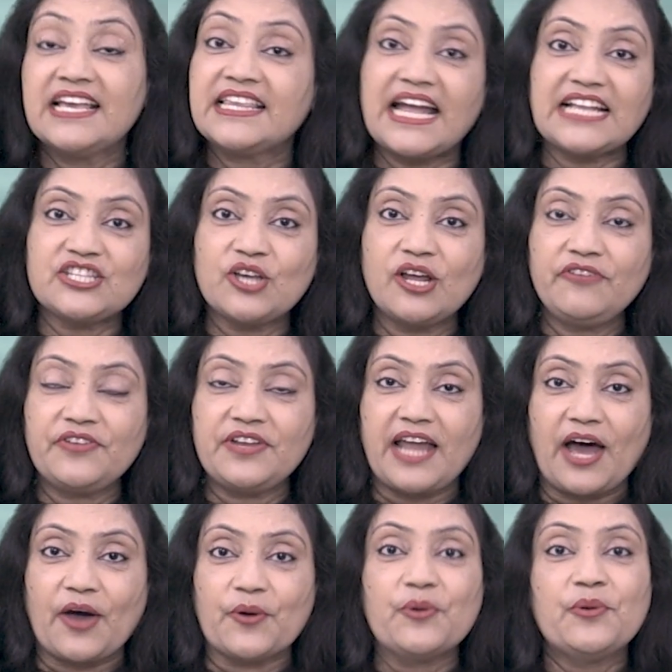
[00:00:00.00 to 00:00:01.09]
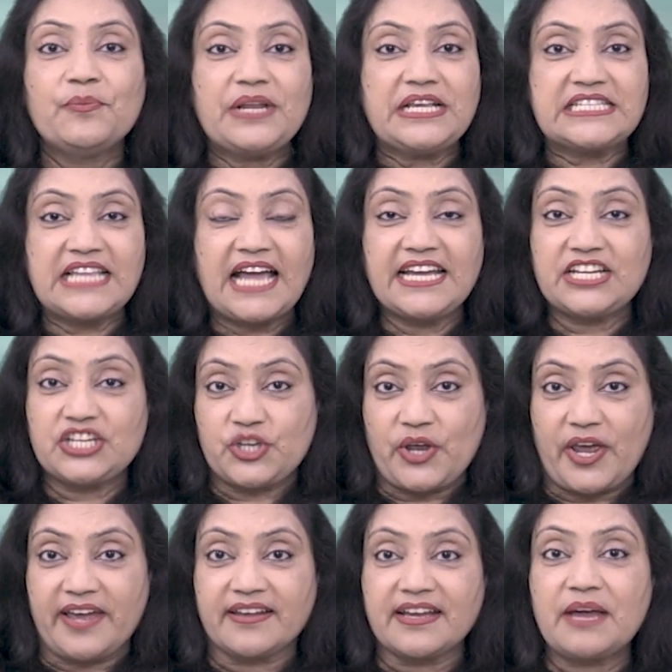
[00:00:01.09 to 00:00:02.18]
That's all for now. Please like,
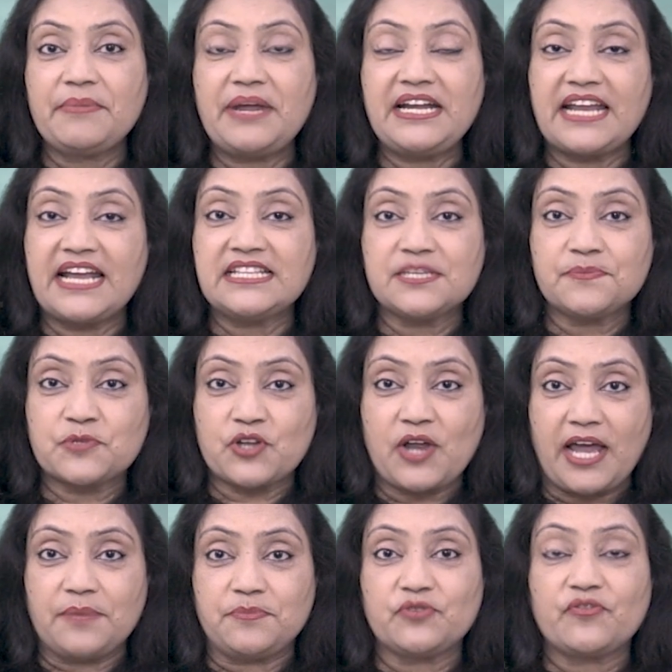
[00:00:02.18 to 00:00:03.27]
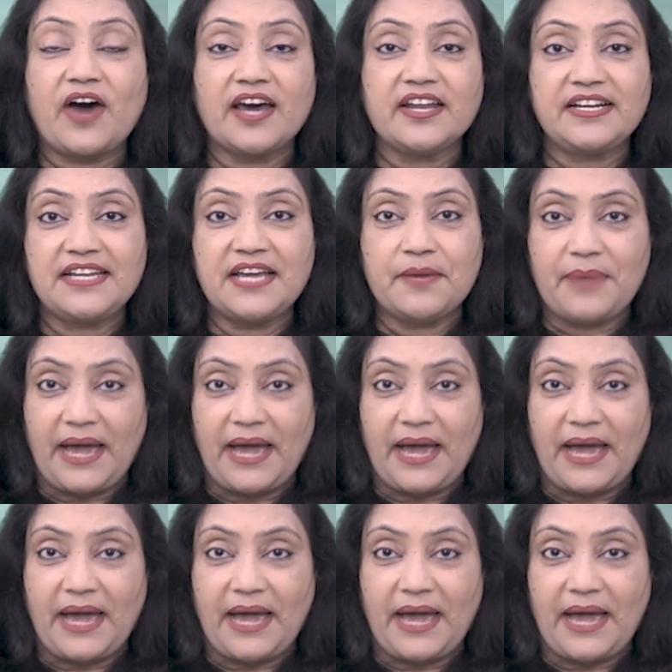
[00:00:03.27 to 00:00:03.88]
share, comment and subscribe to VAR India